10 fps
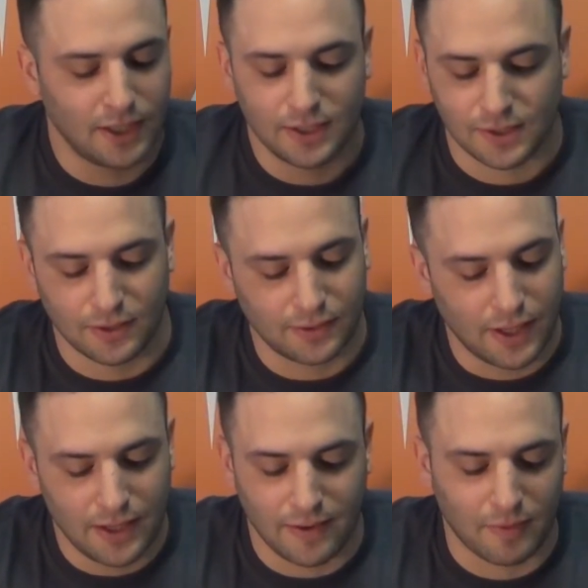
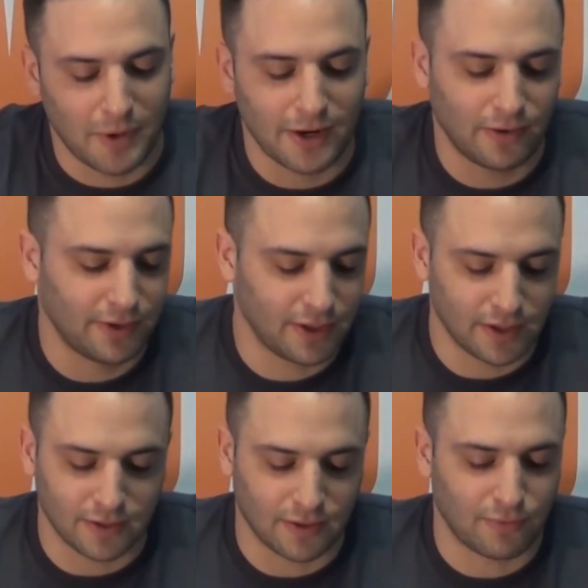So never mind all
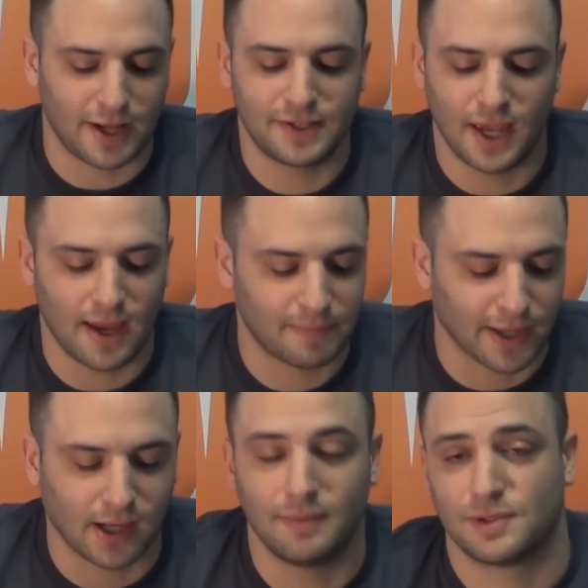the red tape
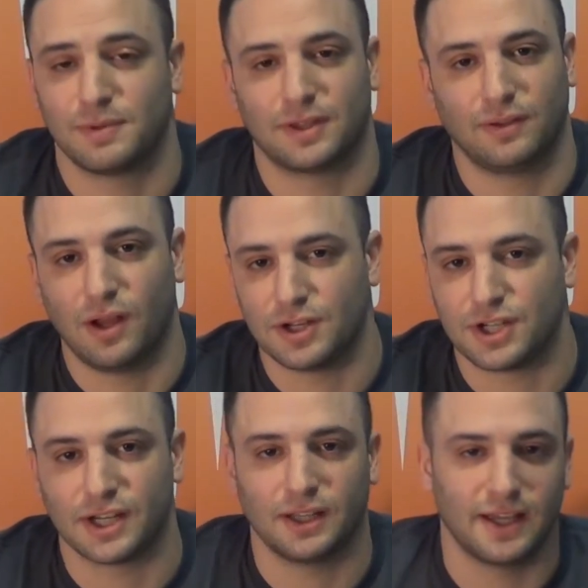that comes with
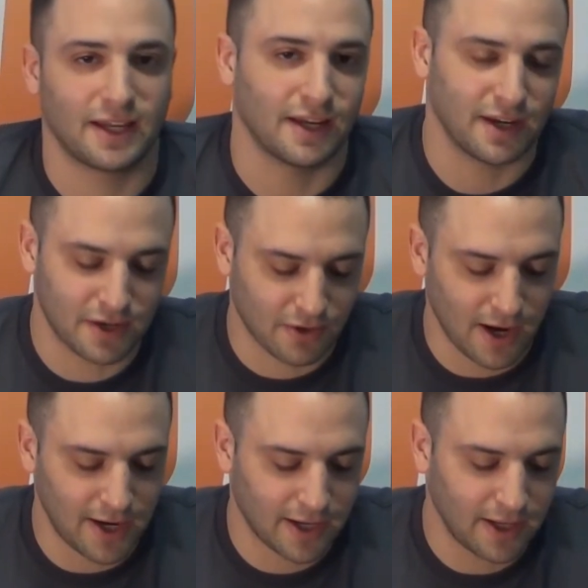launching Link and
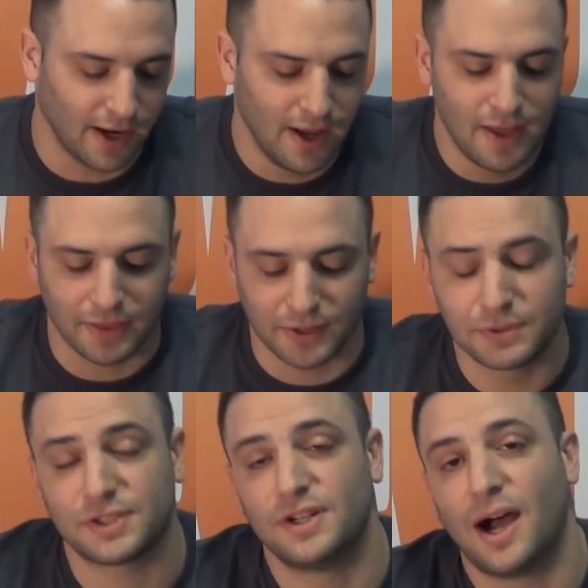integrating it. The new
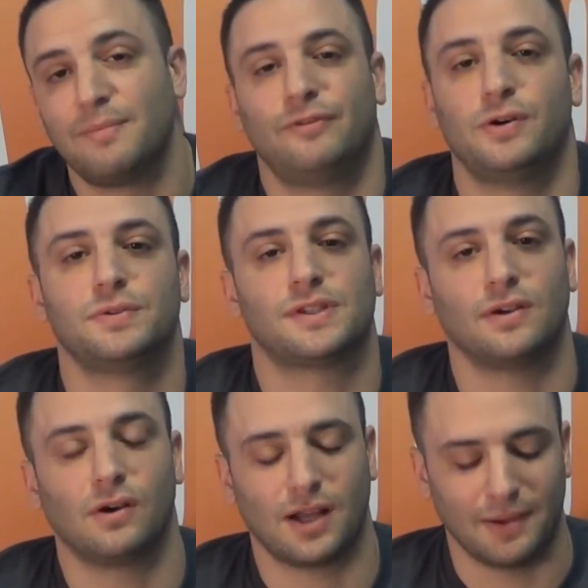Snom phones, they
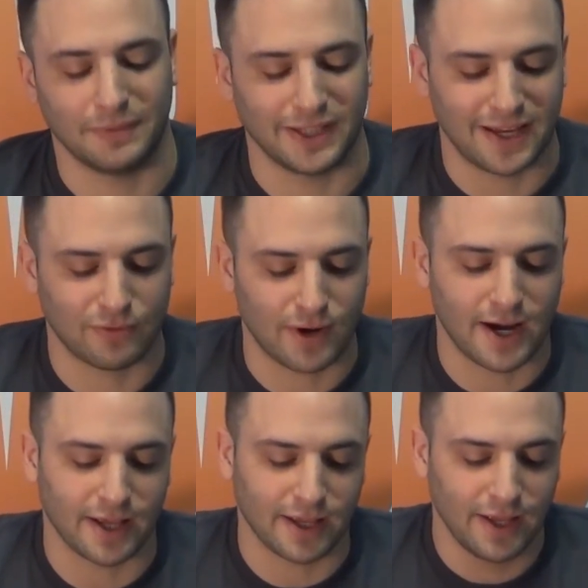all come Link
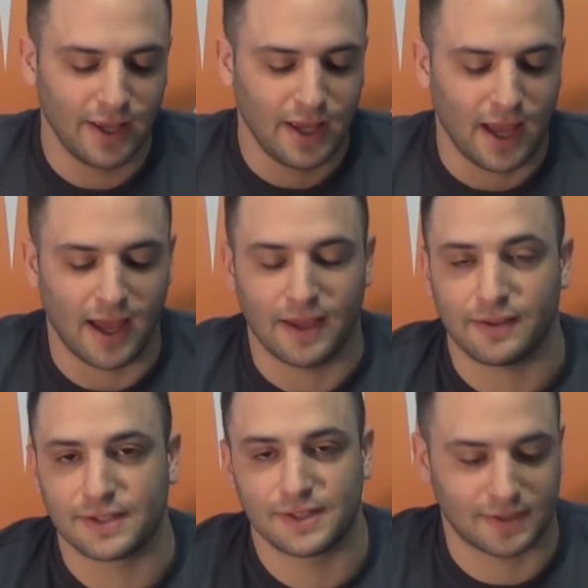ready. And
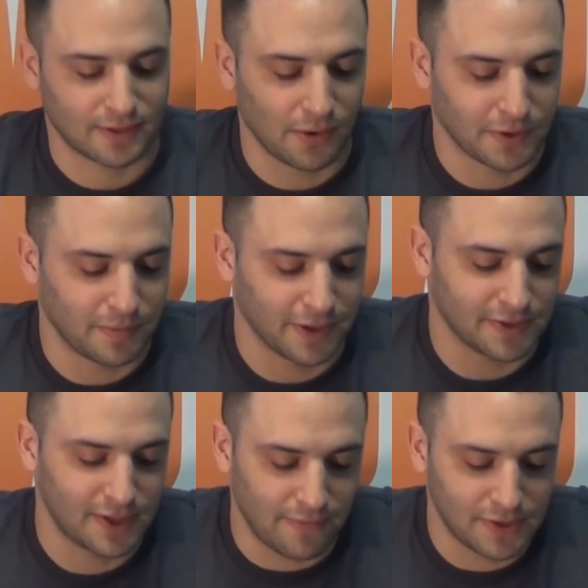this is going to be the
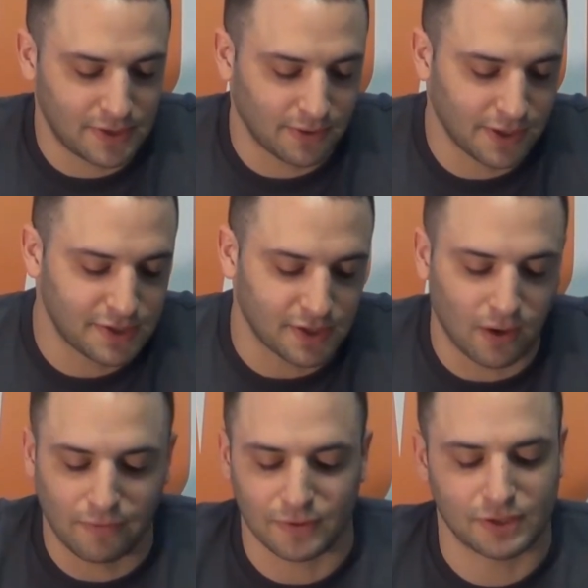7 series. It
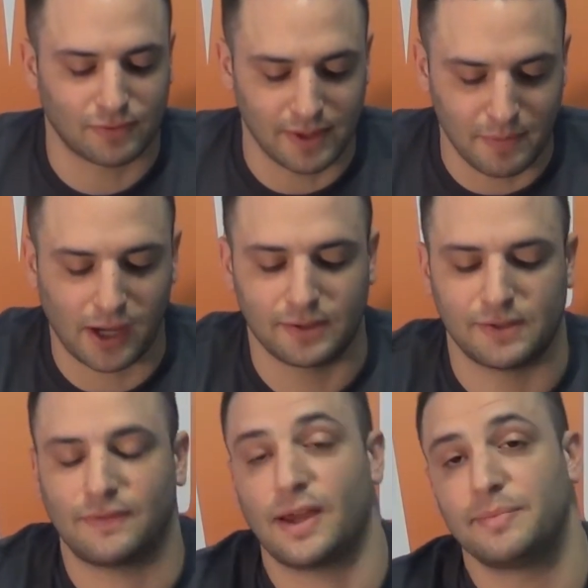offers 3 models
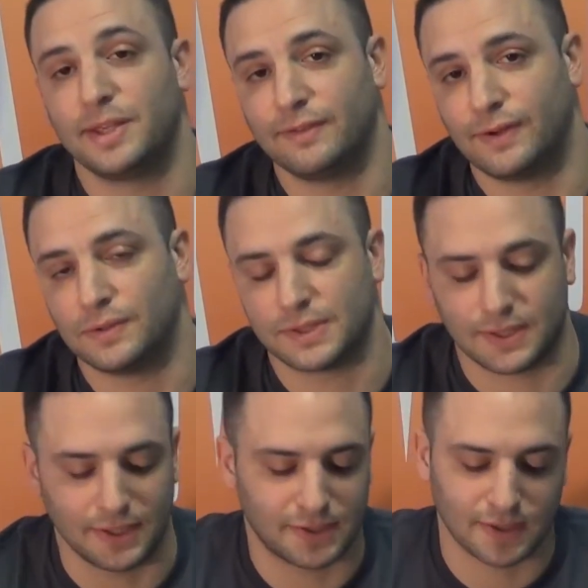of IP phones.
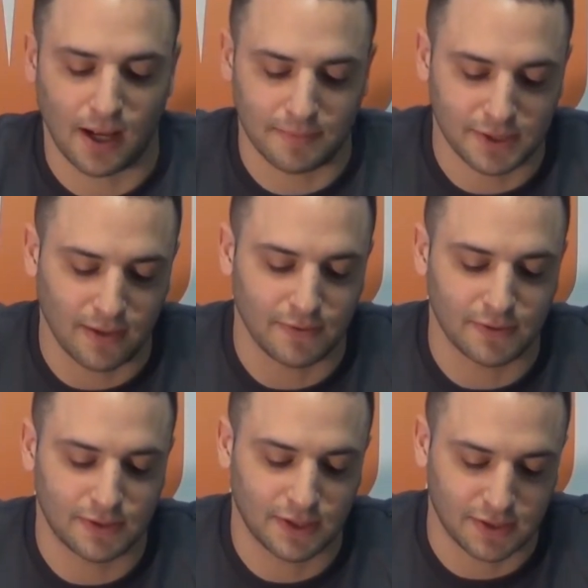The Snom
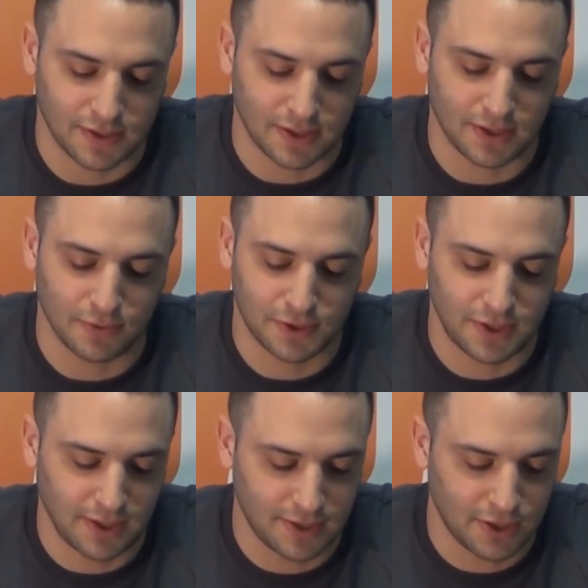760
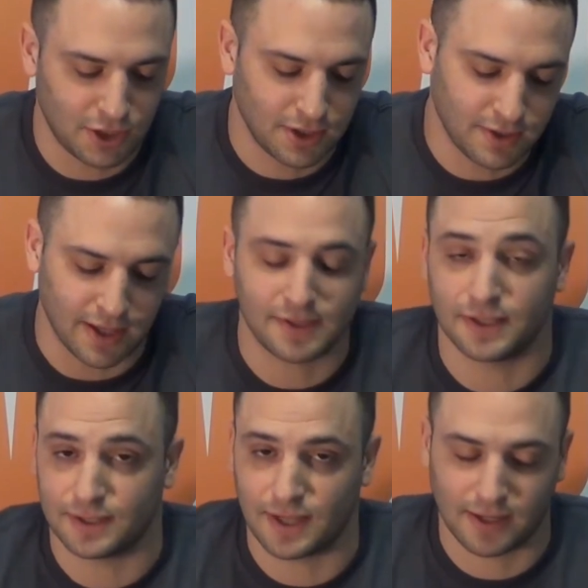UC edition, that's
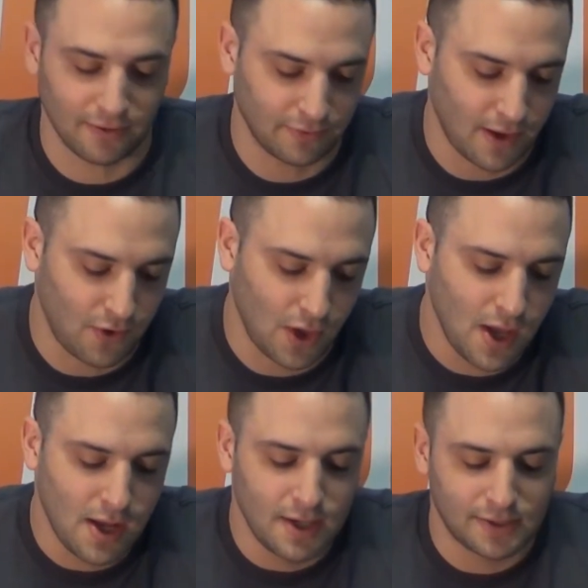the executive level.
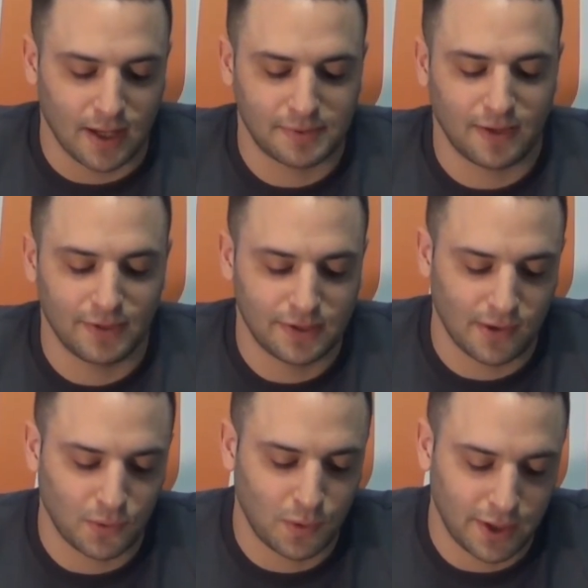Snom
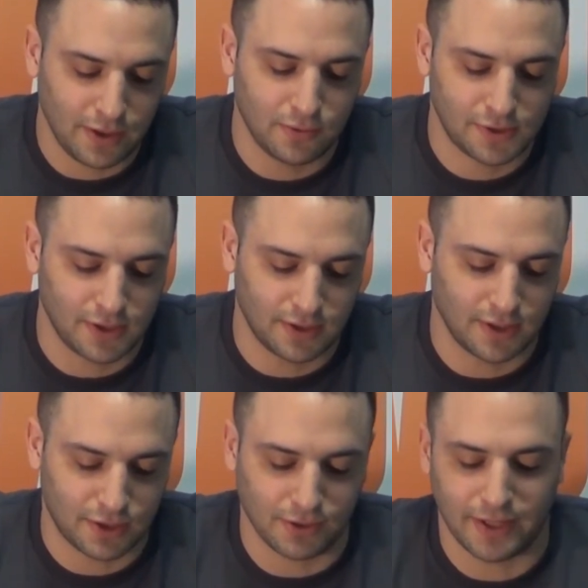720 UC
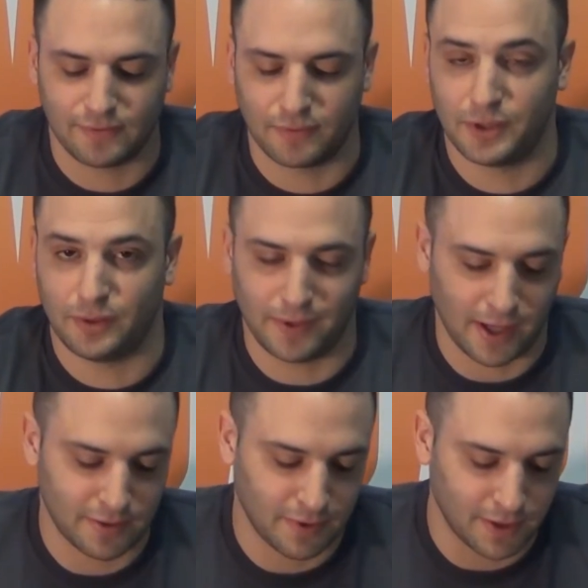edition, that's for middle
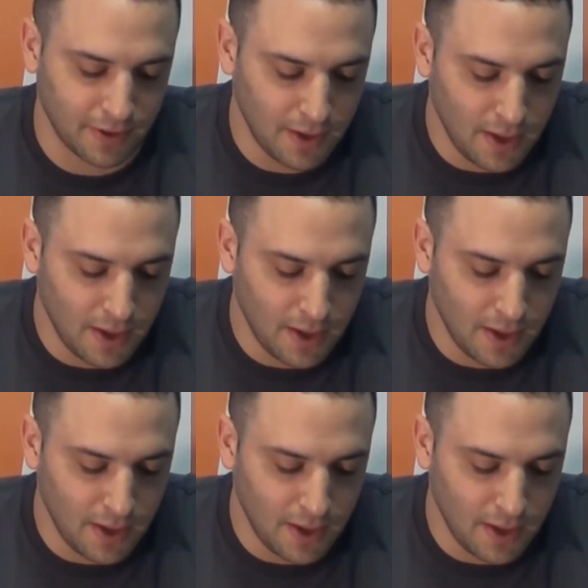management.